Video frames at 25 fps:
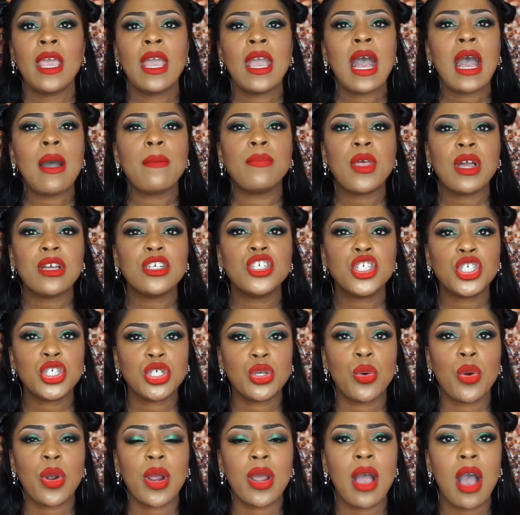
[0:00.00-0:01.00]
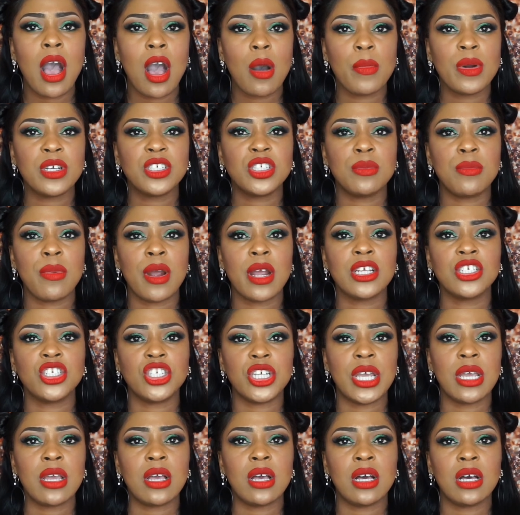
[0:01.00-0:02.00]
I'm not sure how much Marc
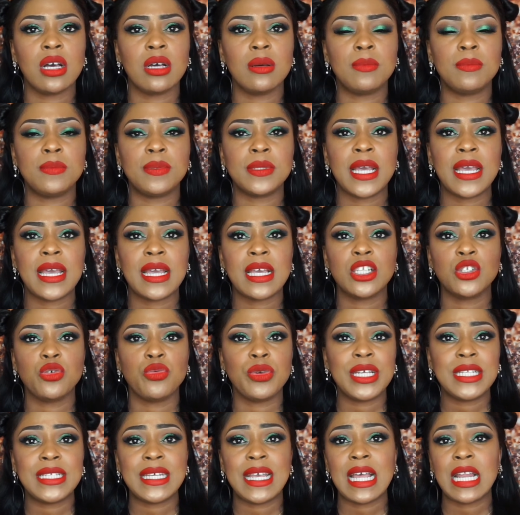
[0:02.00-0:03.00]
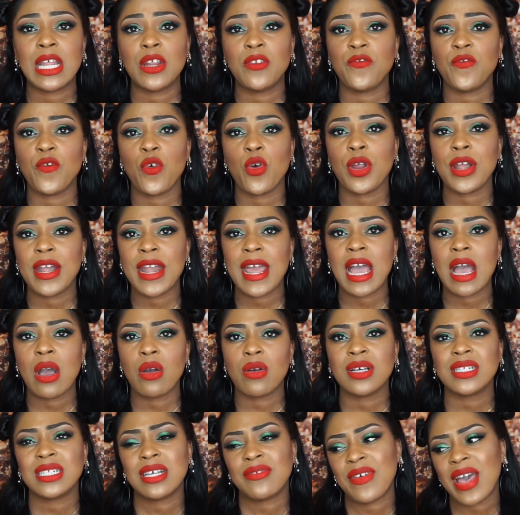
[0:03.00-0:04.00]
Jacob is retailing for now,
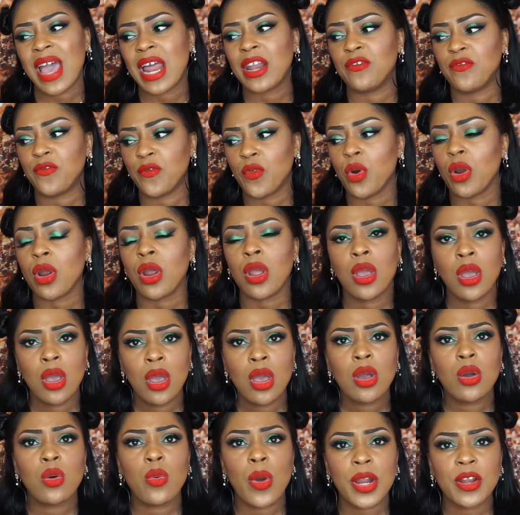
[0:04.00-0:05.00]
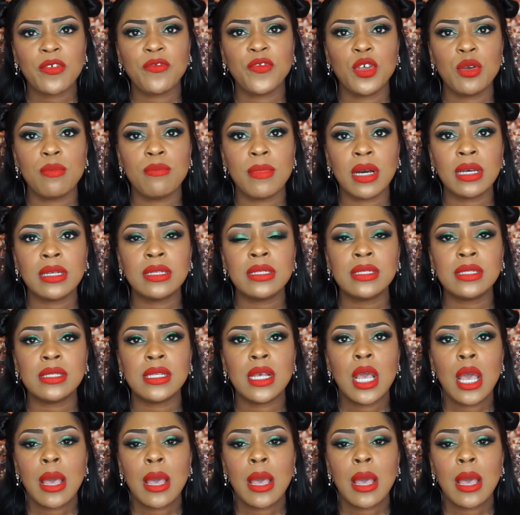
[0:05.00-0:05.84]
because I've had it for quite a few months,